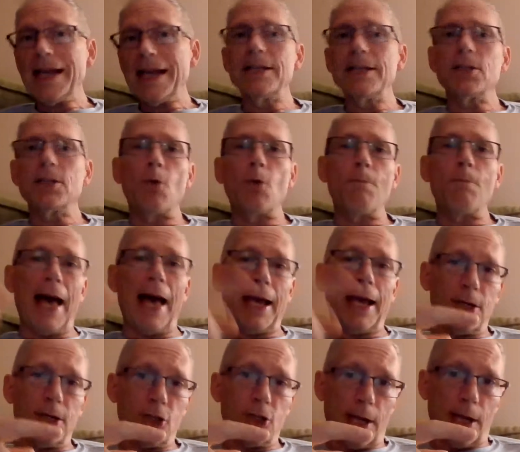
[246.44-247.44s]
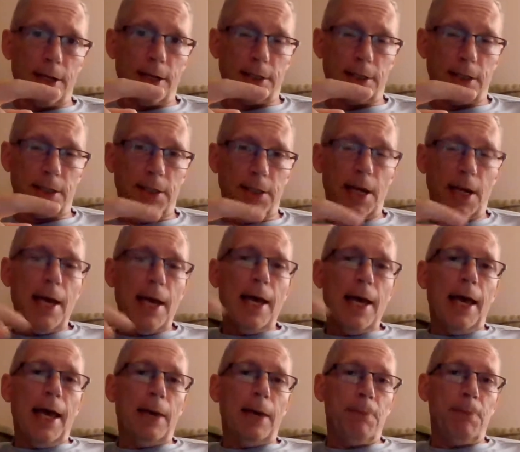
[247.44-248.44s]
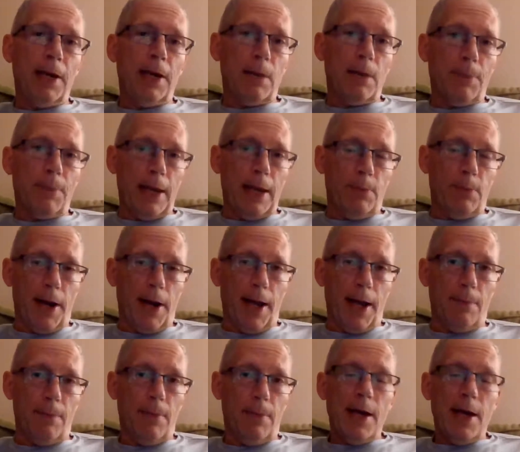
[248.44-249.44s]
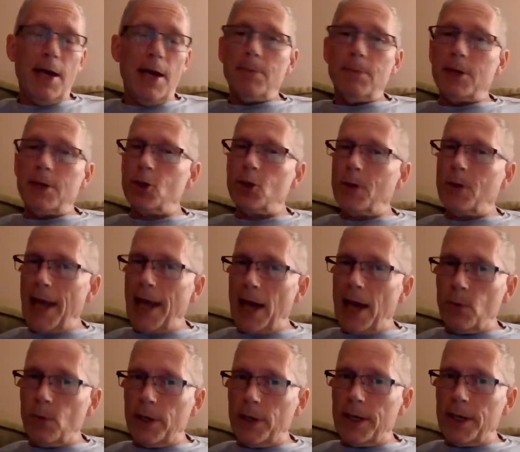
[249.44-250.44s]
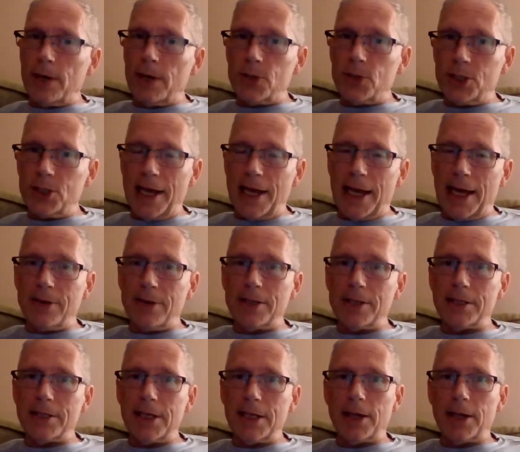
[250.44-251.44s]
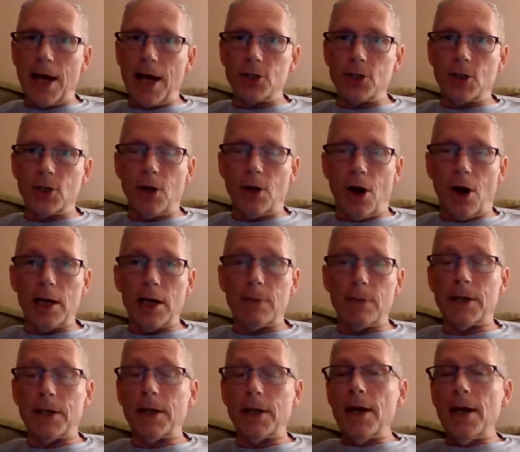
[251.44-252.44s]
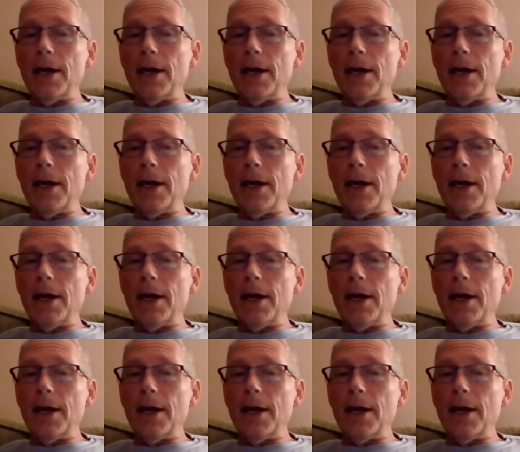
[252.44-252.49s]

is go back in Genesis and pick up Abraham, because you can't really understand this theological argument.